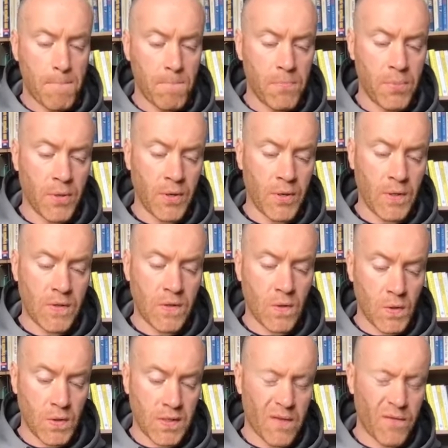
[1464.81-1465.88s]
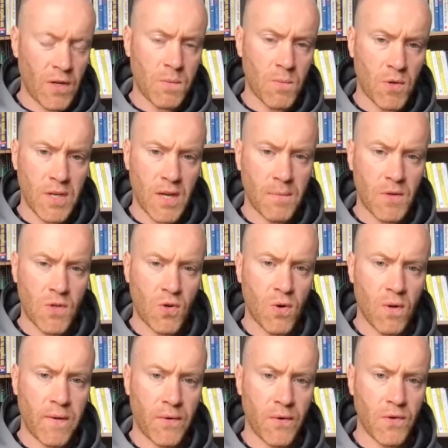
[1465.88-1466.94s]
But also it's given us more time to
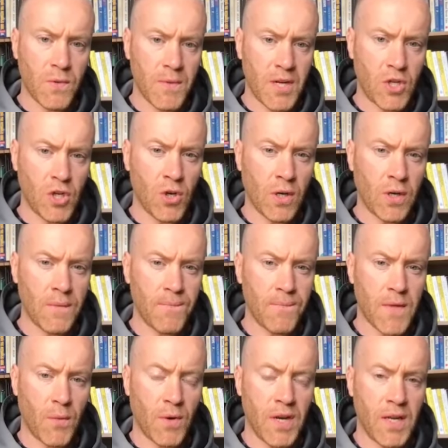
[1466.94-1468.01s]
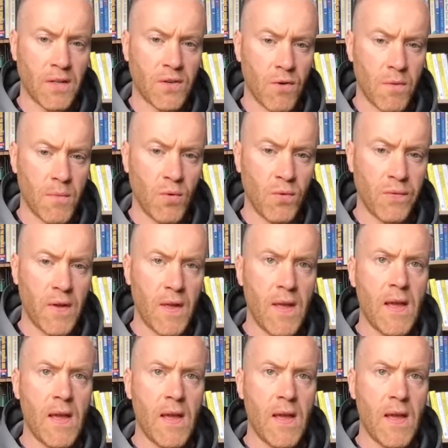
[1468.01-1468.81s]
scroll through some of the junk that we need to remove.